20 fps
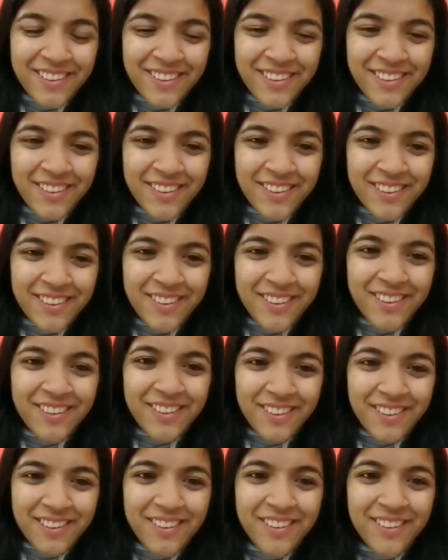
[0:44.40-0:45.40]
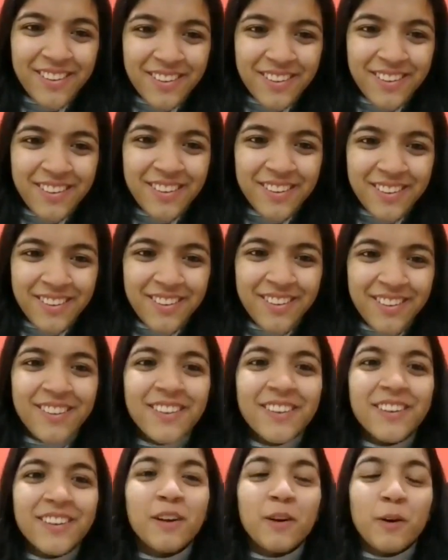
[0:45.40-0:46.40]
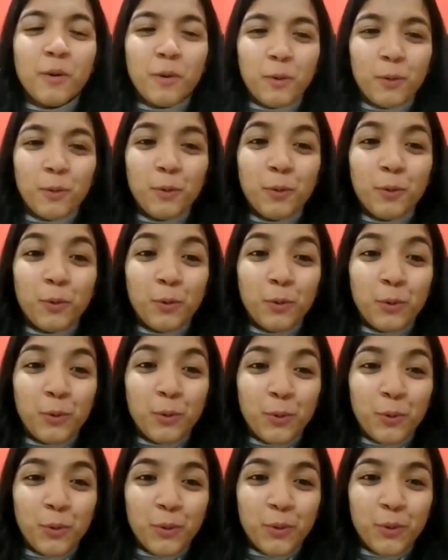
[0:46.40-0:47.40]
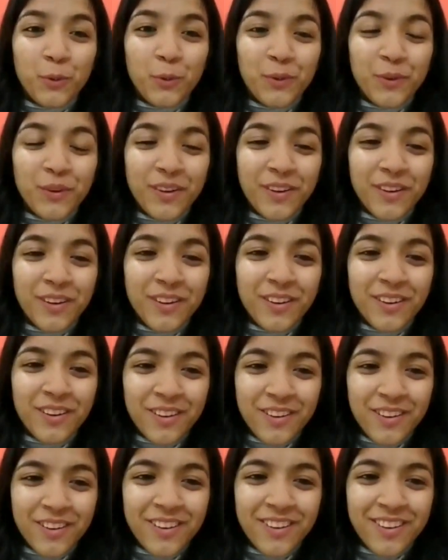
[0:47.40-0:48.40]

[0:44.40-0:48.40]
The person shown says nothing.